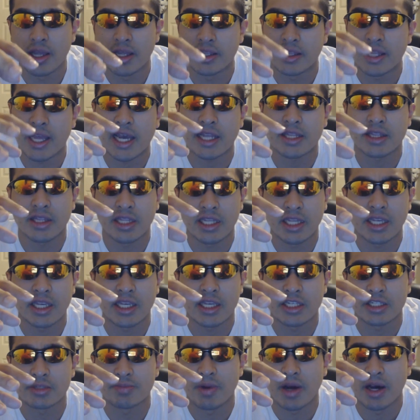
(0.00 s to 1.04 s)
and that
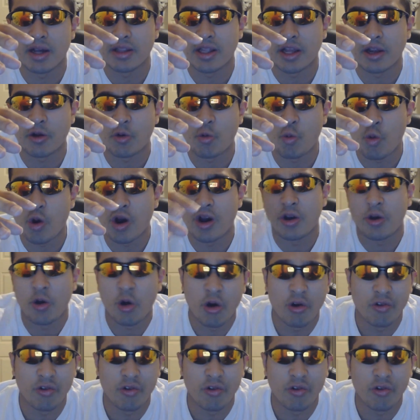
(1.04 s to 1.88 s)
thing is about like what,